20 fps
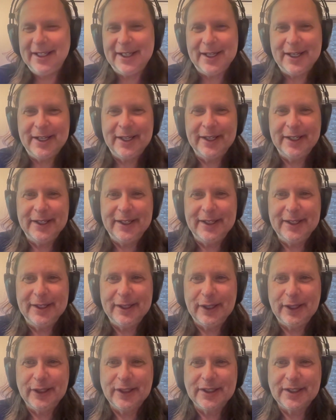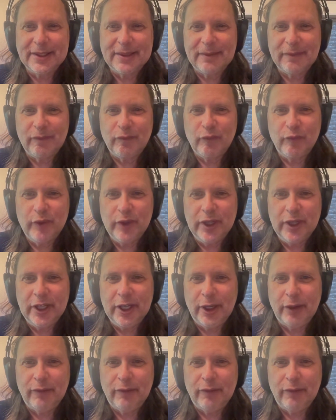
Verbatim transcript: It looks, you know,